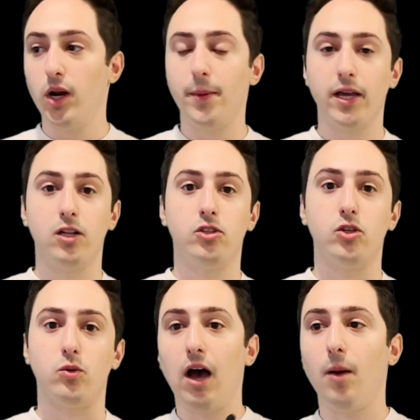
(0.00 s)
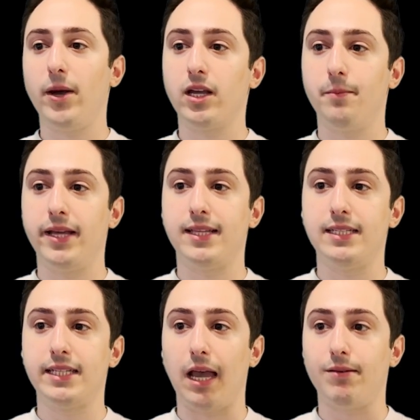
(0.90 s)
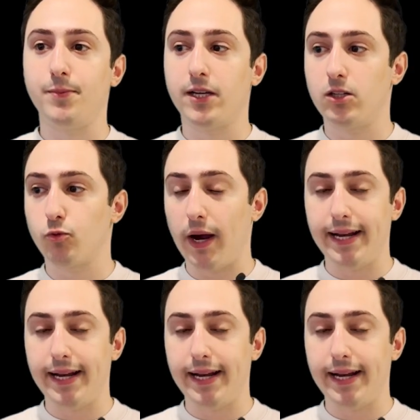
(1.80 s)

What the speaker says: am I going to do? How am I going to make these games? Because right